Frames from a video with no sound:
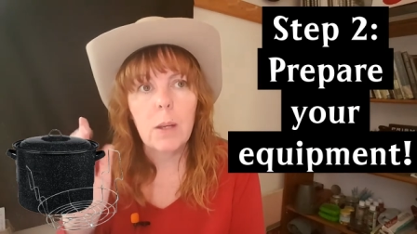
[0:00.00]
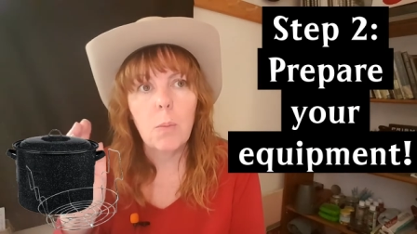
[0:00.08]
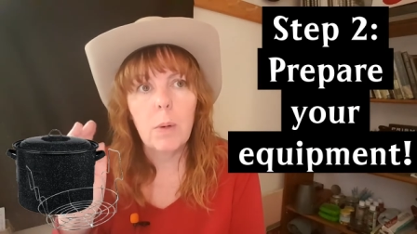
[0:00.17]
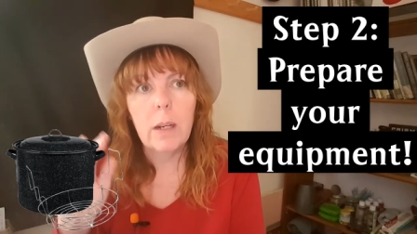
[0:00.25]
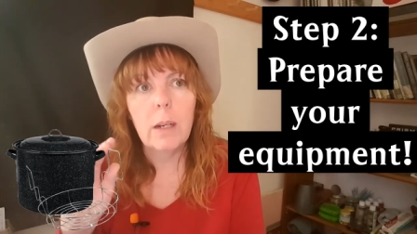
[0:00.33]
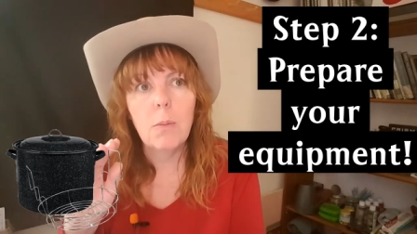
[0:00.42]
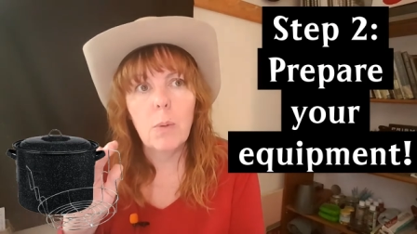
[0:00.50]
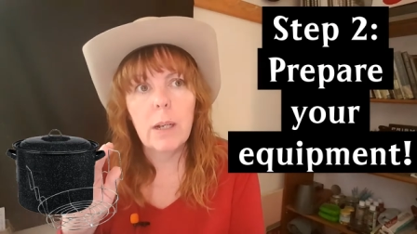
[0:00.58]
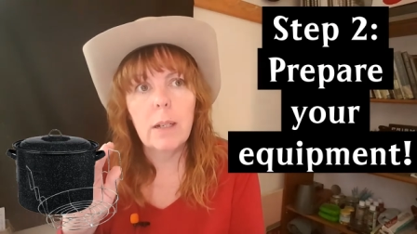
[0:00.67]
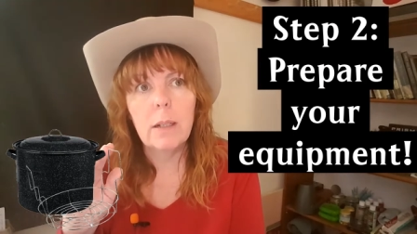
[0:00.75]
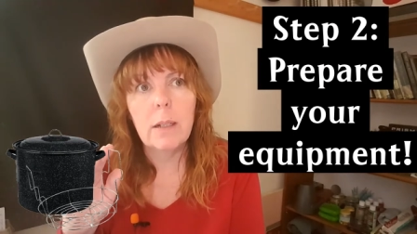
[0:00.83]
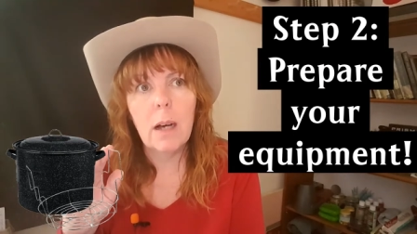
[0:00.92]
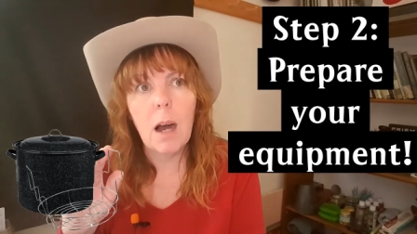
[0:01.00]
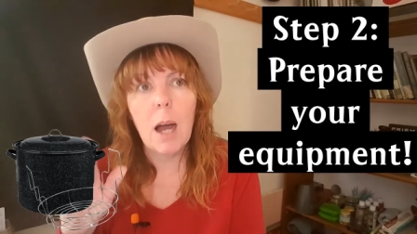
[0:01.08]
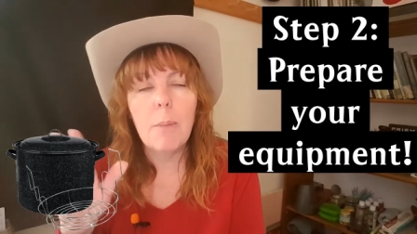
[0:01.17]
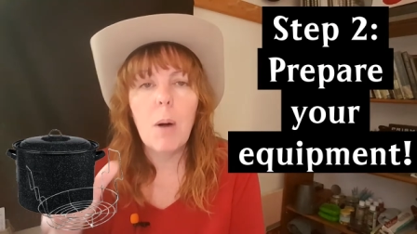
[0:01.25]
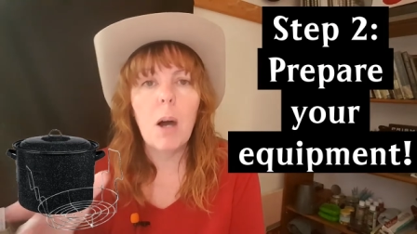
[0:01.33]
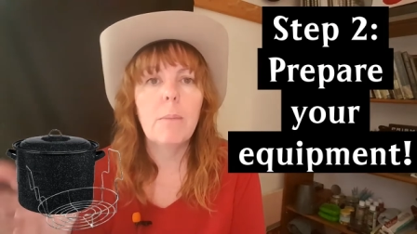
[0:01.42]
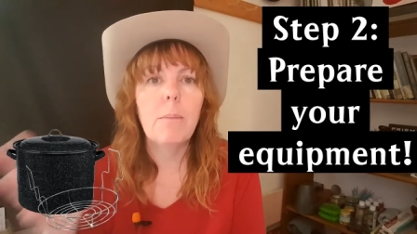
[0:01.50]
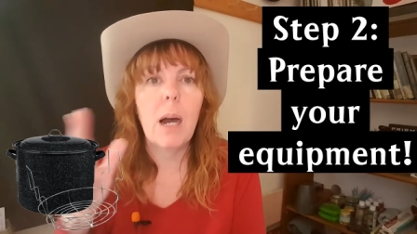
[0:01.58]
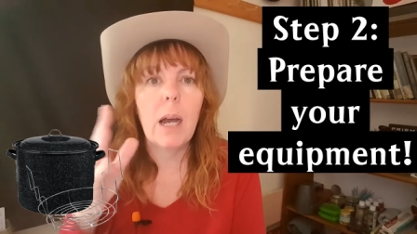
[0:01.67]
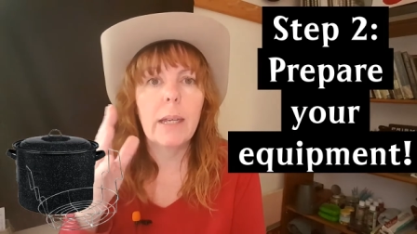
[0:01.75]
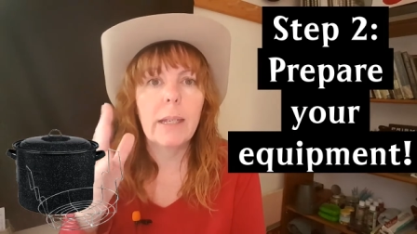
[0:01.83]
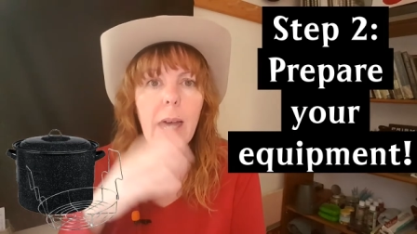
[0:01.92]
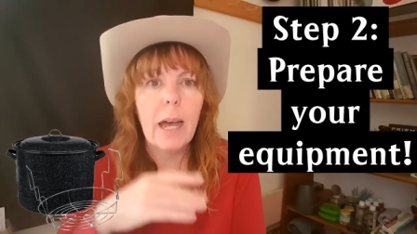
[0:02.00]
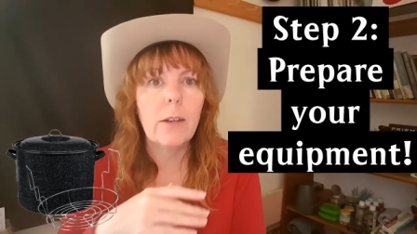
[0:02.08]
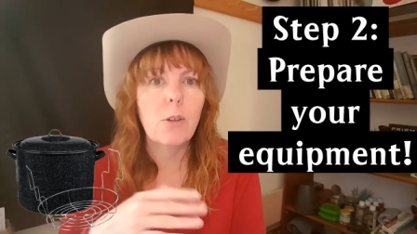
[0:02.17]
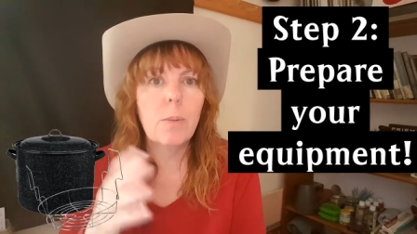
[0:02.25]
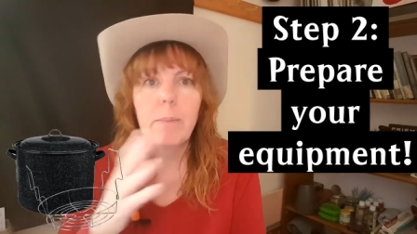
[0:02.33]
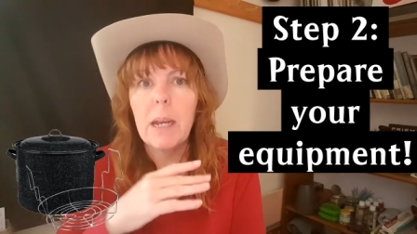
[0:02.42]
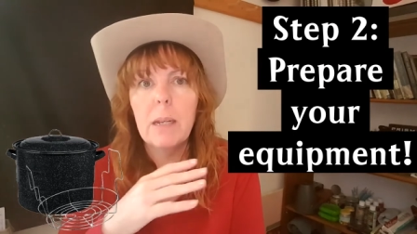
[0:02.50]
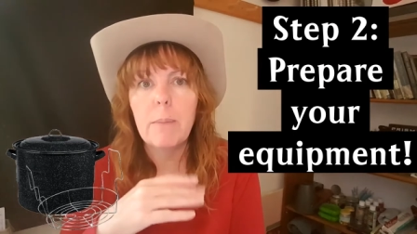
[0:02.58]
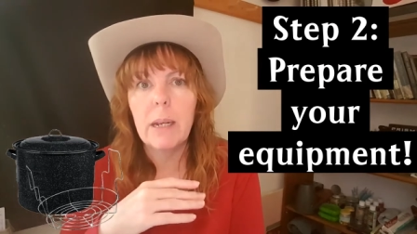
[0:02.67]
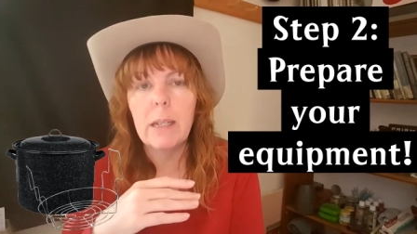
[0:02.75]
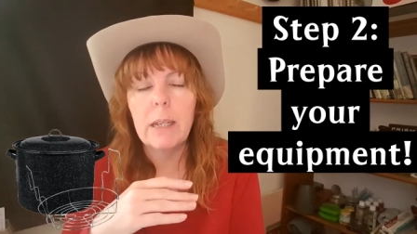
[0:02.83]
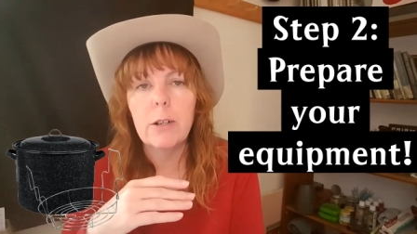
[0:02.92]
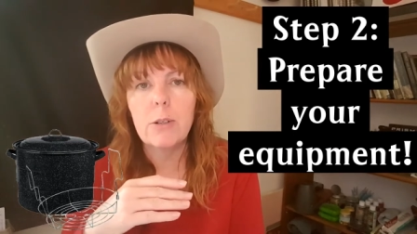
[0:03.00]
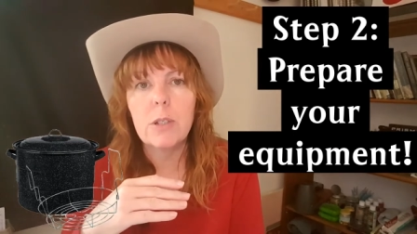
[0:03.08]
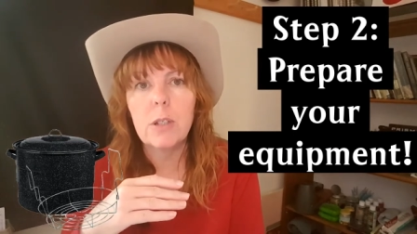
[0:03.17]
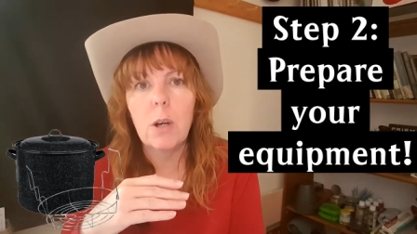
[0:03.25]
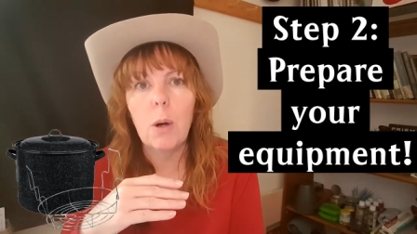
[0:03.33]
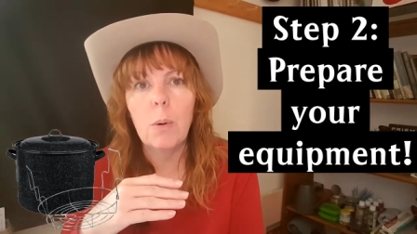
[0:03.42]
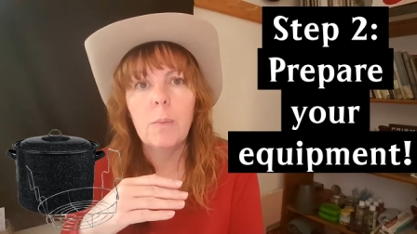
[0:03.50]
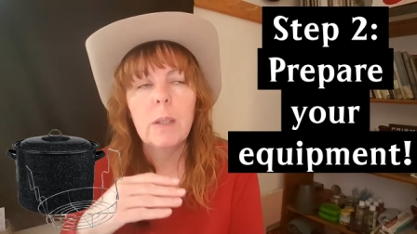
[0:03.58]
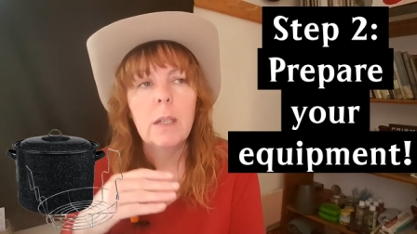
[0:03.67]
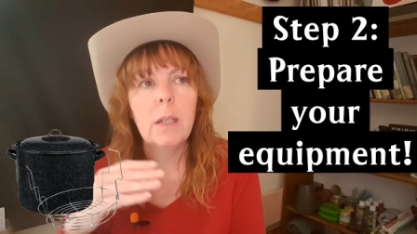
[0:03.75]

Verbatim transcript: When, when I bought my canner many, many years ago,